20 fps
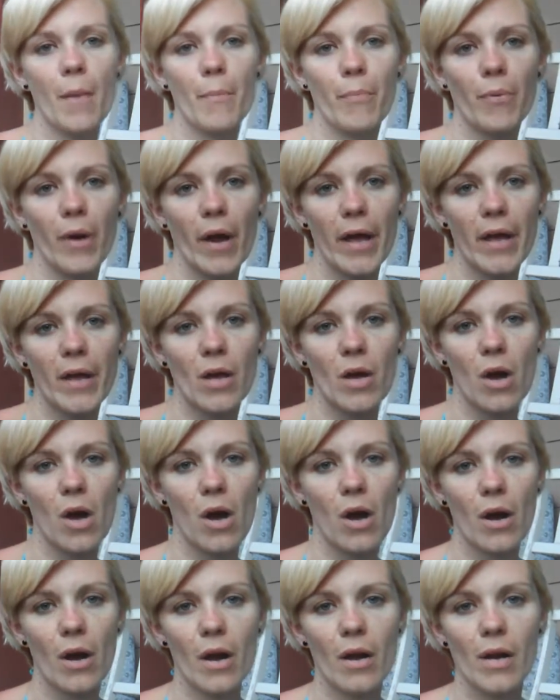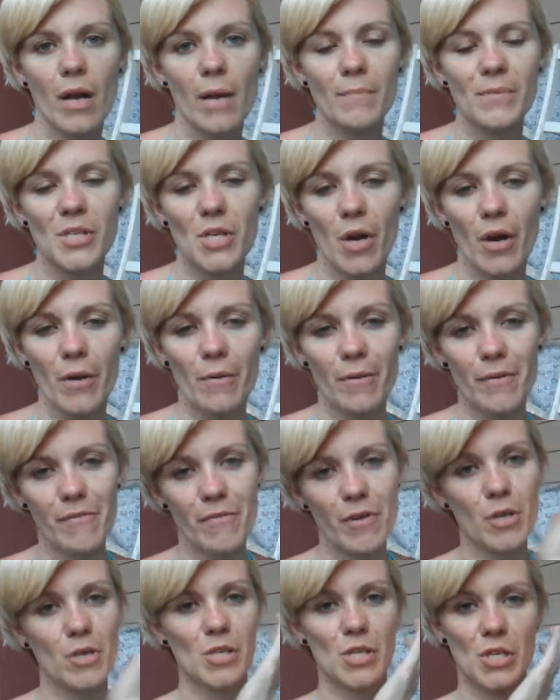upright card, I'm sorry,
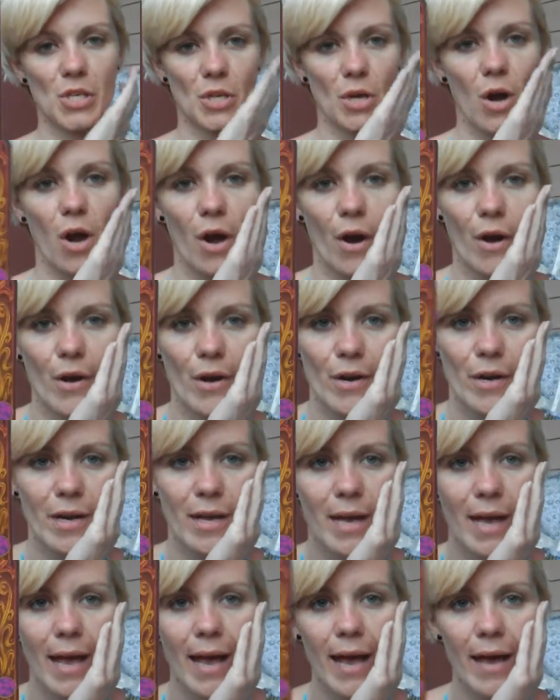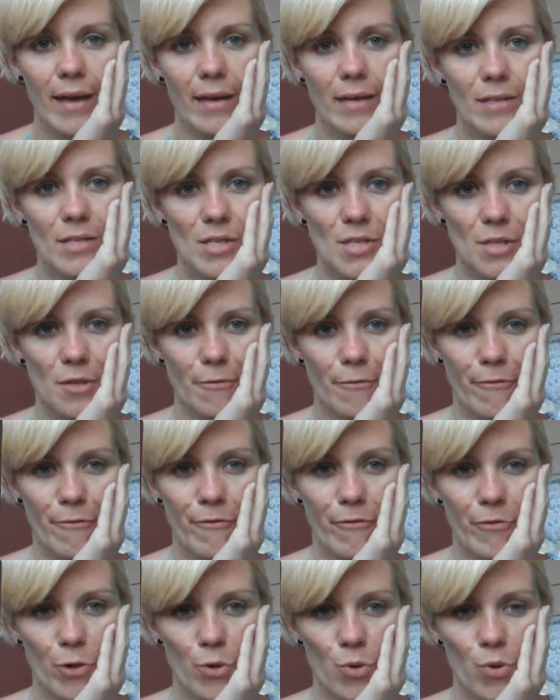reversed card, and it's the
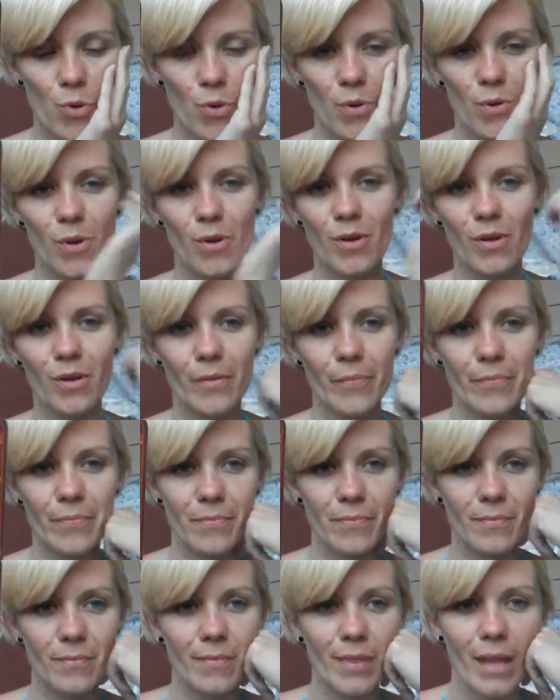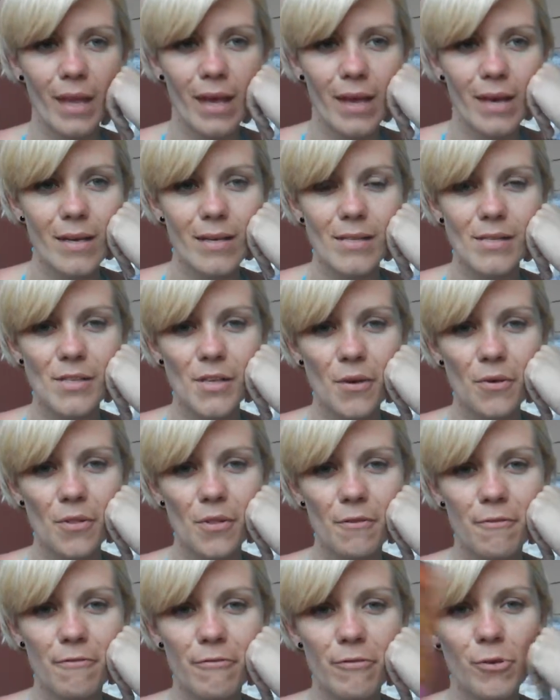Fool. So
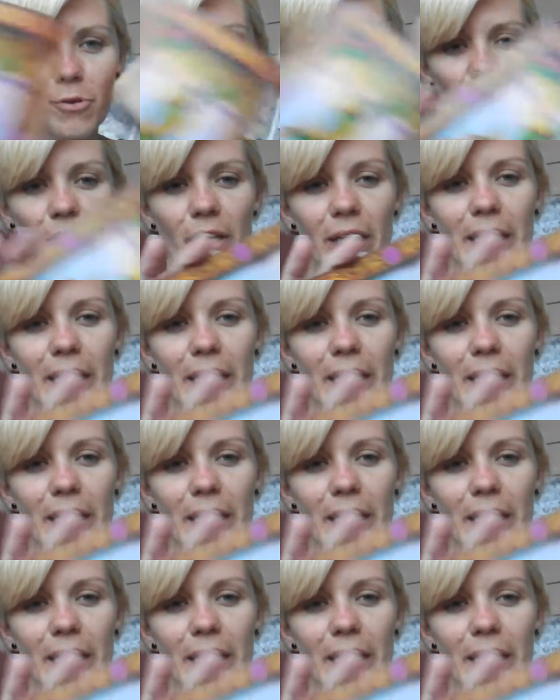the Fool